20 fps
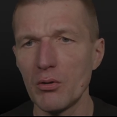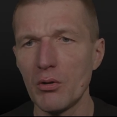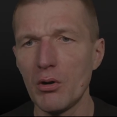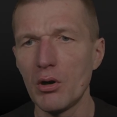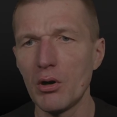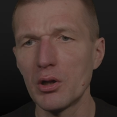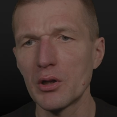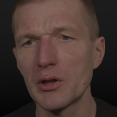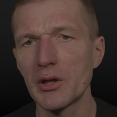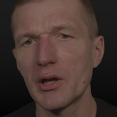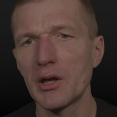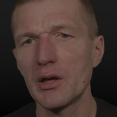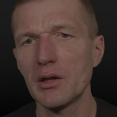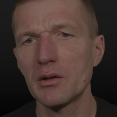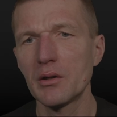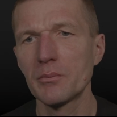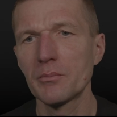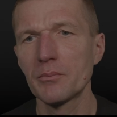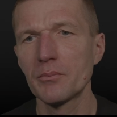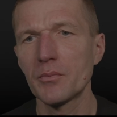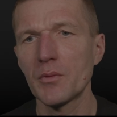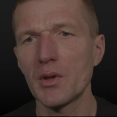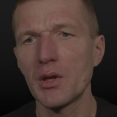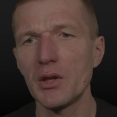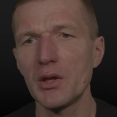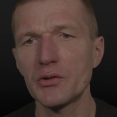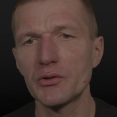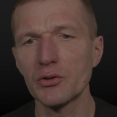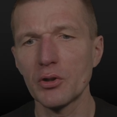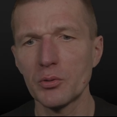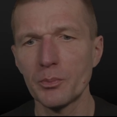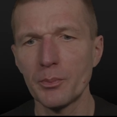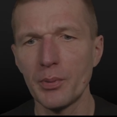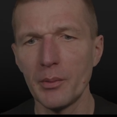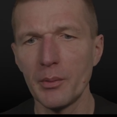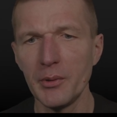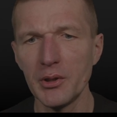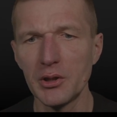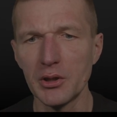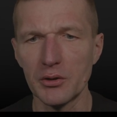order is not
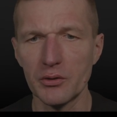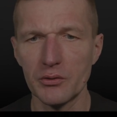permitted.